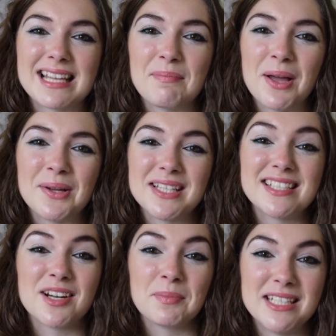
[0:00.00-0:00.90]
about his
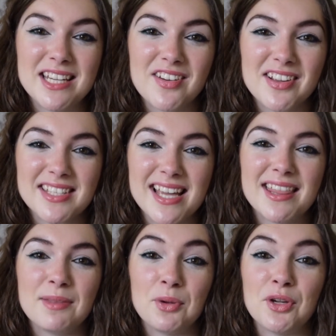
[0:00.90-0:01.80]
Dark Materials and
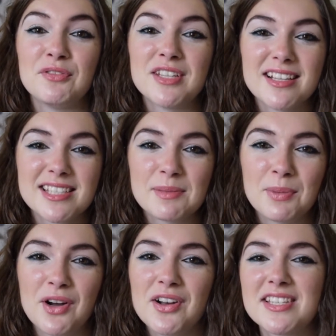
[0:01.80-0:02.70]
The Book of Dust,
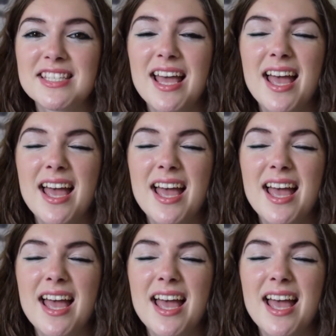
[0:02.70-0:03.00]
because